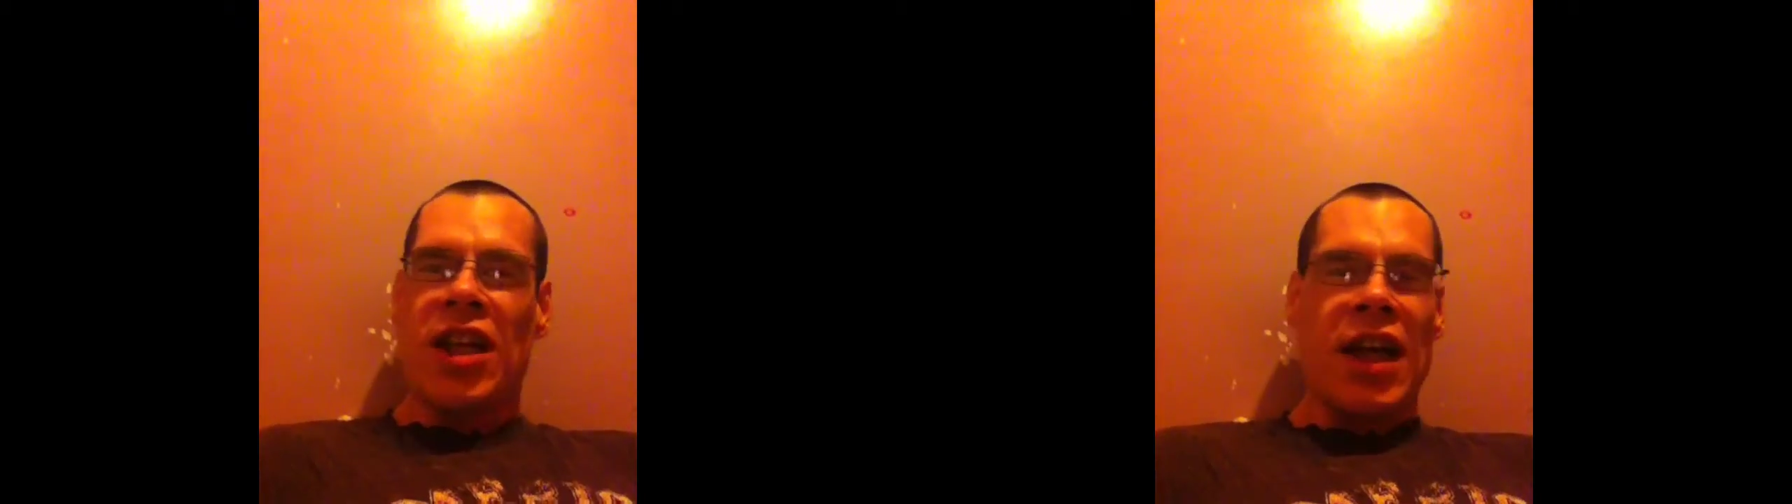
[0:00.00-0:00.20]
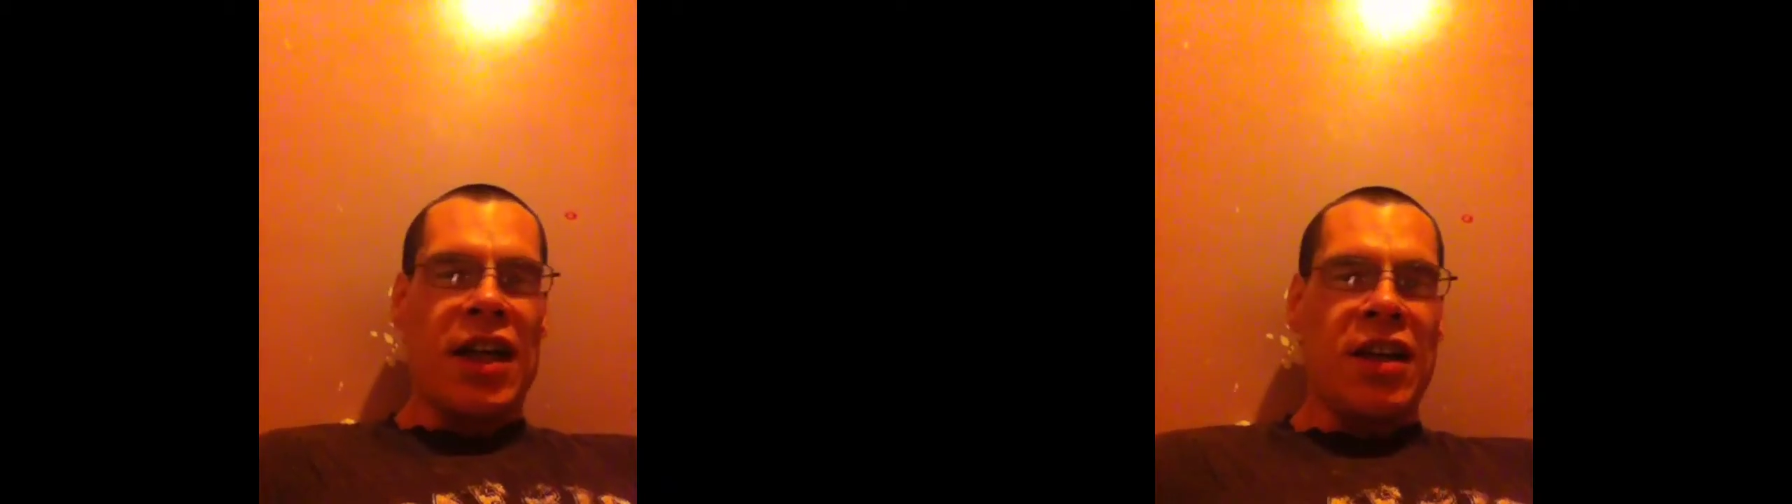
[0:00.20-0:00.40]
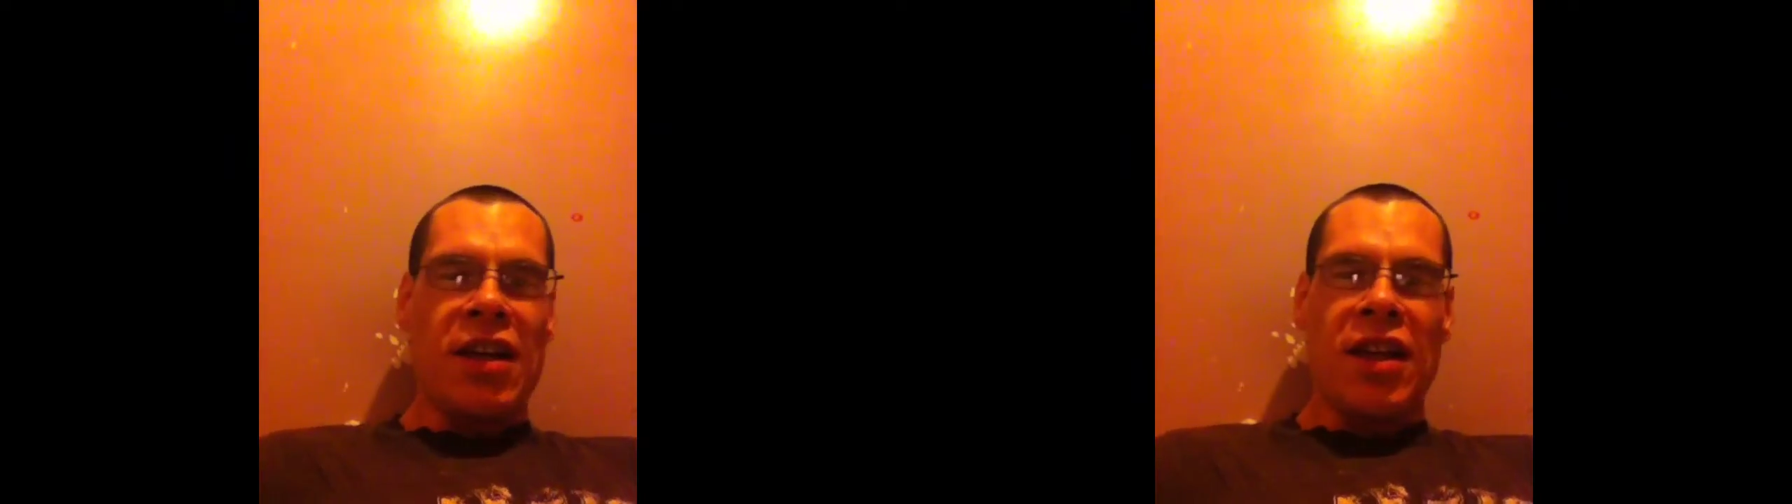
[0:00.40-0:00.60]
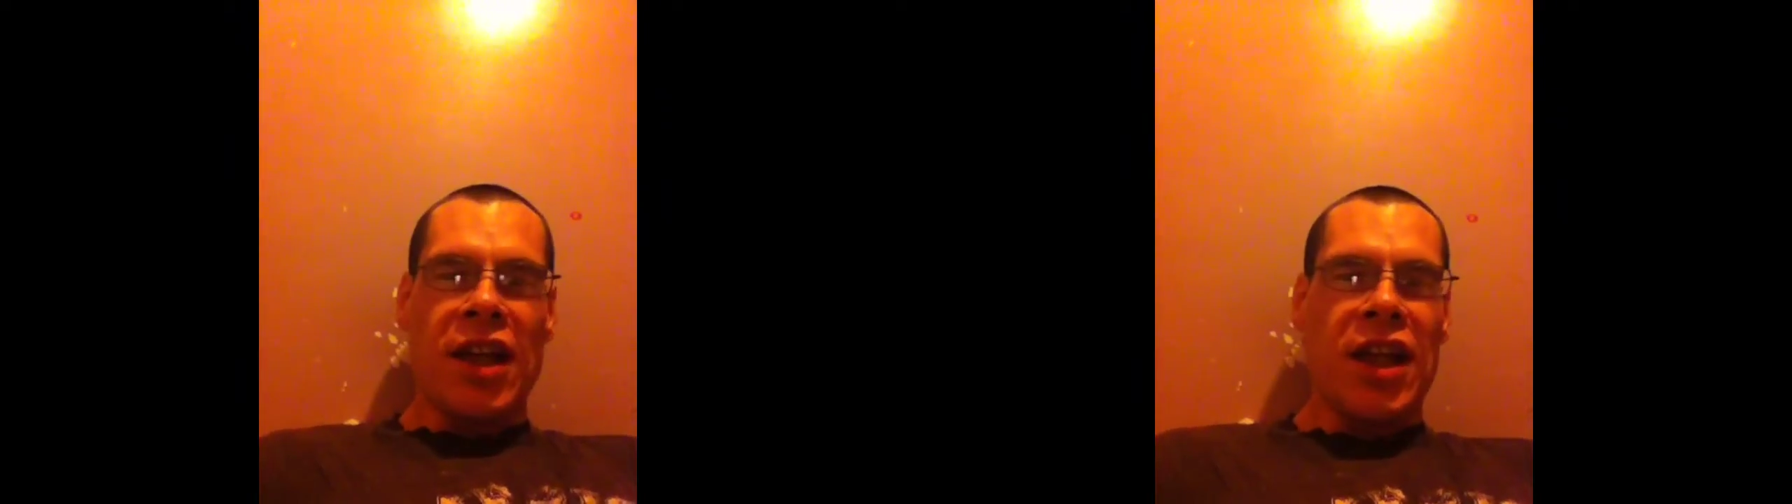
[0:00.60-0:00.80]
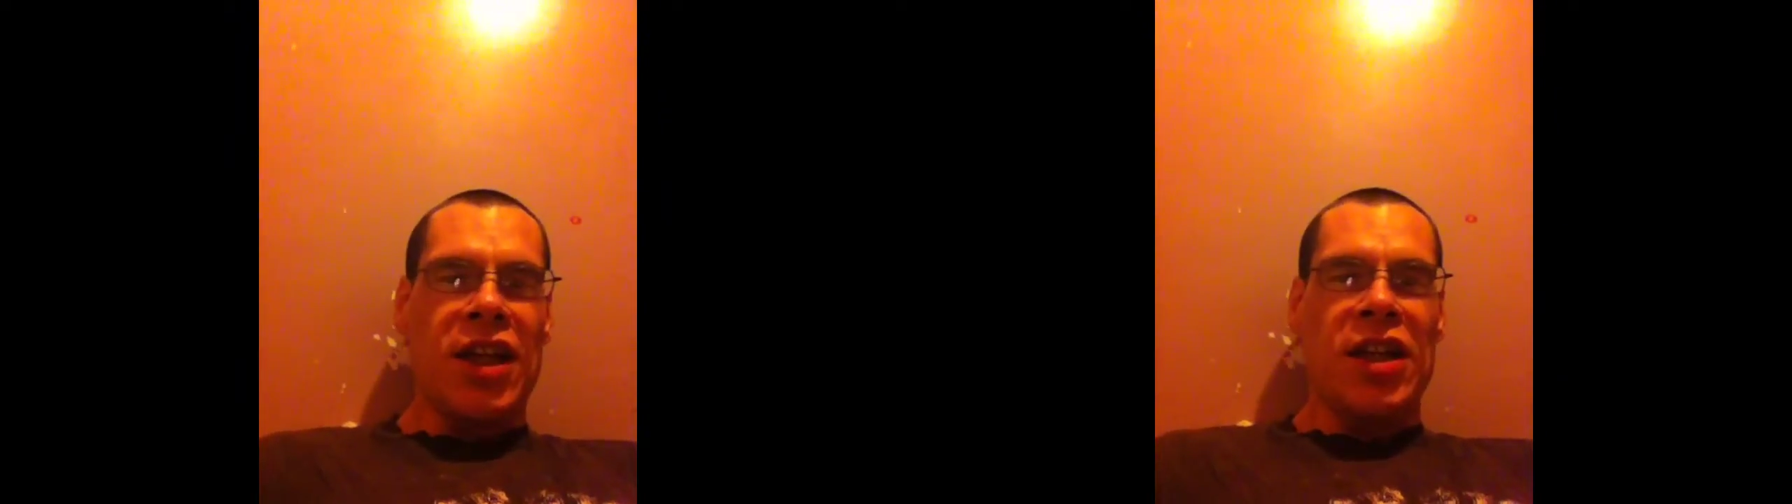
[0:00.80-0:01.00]
like
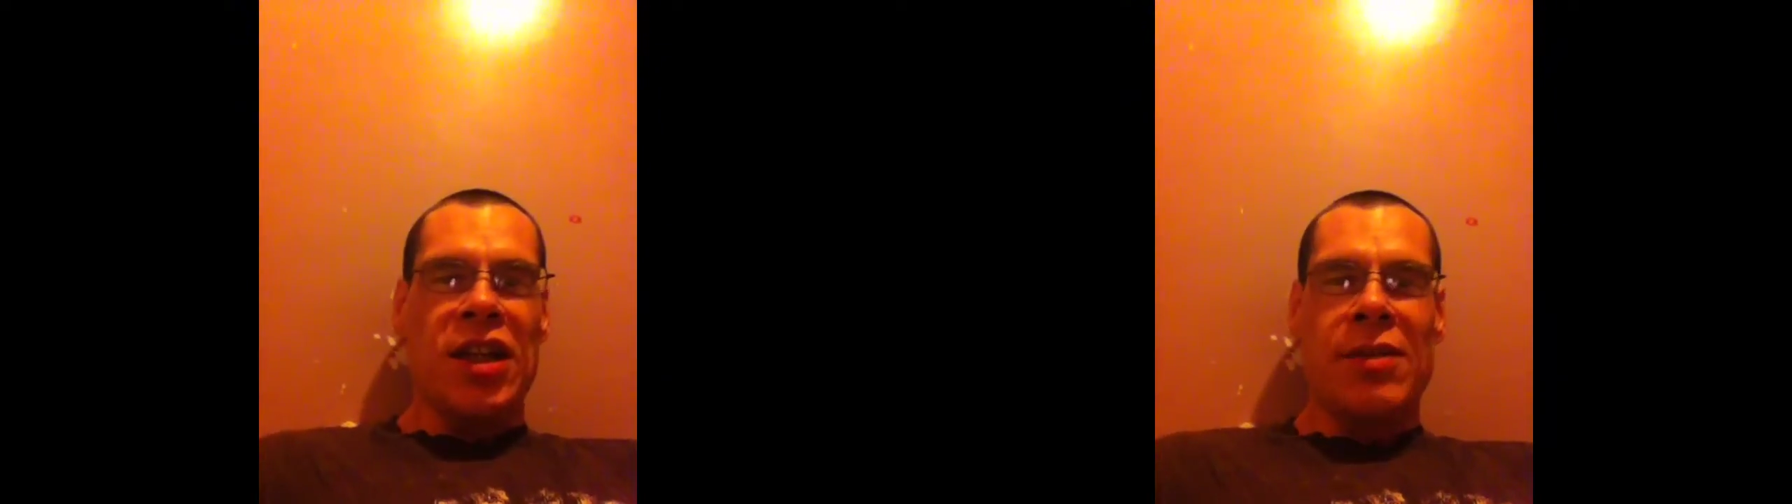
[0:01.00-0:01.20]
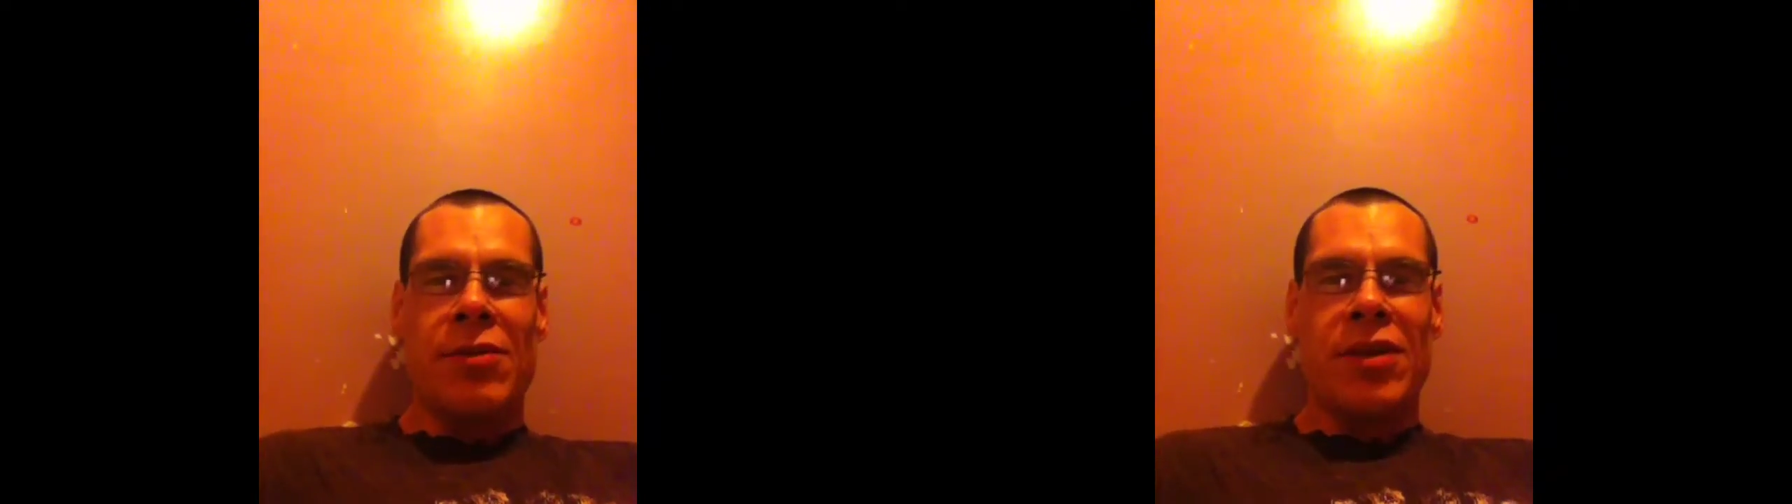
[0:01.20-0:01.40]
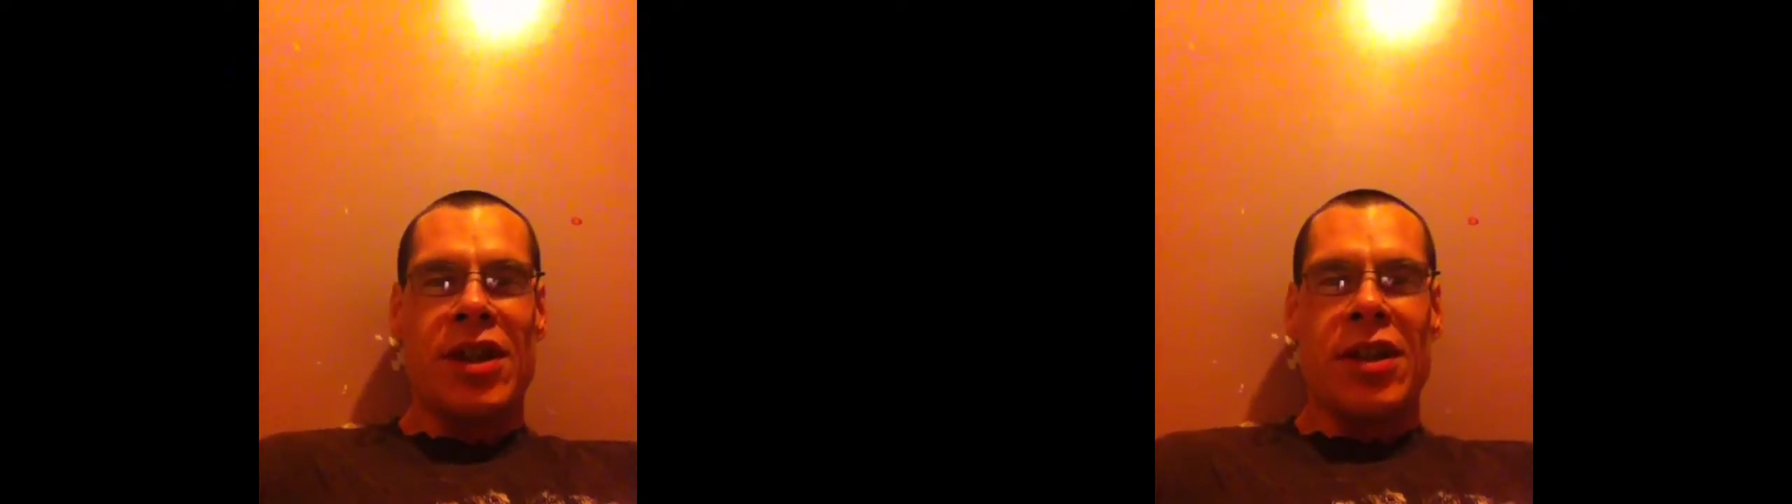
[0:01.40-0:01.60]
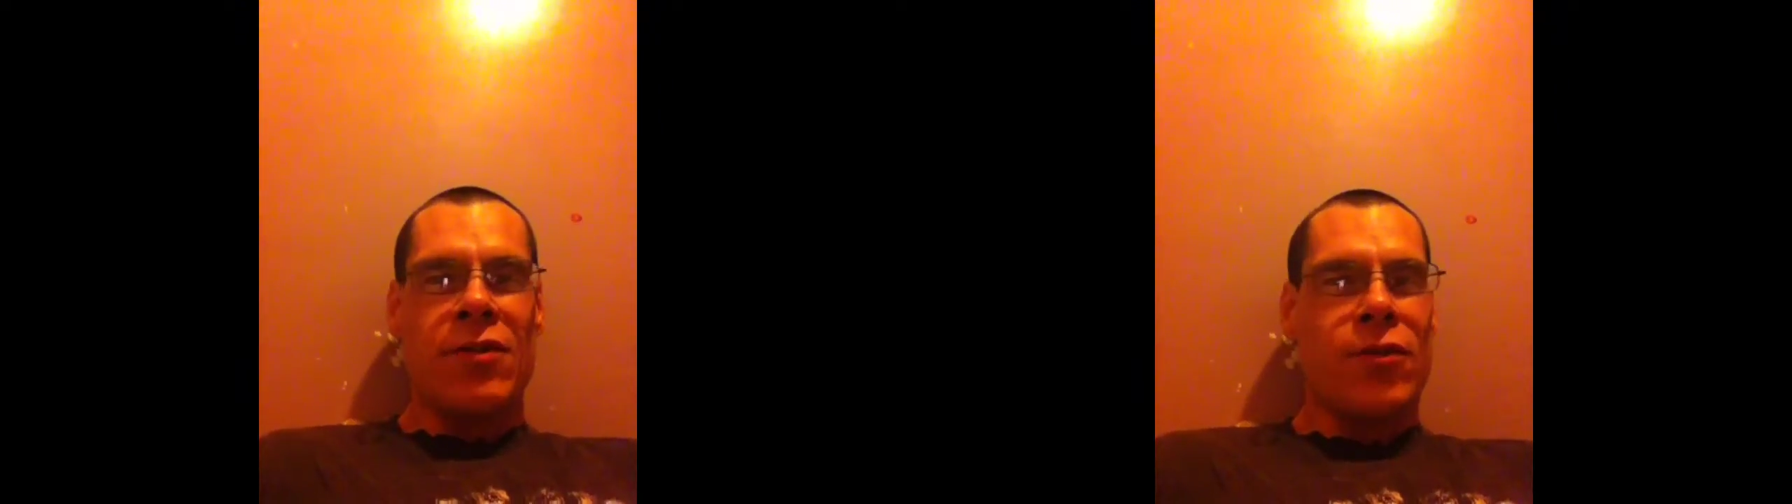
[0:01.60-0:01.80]
Lady Liberty,